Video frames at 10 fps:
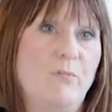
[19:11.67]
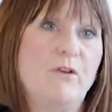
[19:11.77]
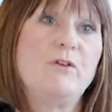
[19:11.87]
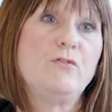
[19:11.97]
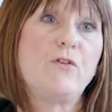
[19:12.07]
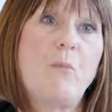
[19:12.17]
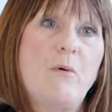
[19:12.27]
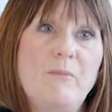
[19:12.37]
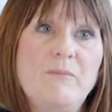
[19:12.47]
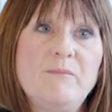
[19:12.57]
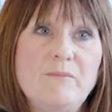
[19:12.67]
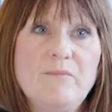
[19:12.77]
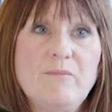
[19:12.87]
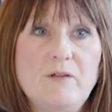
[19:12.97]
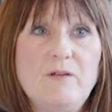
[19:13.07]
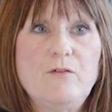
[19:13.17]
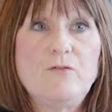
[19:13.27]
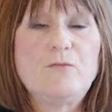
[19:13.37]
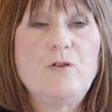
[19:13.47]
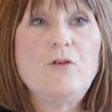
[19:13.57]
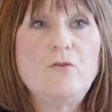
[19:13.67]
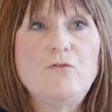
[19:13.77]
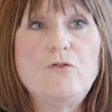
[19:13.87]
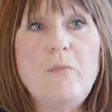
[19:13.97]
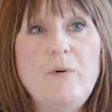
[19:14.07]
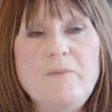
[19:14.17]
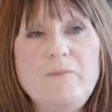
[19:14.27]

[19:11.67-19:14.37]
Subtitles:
a brilliant job, and it's a really good job.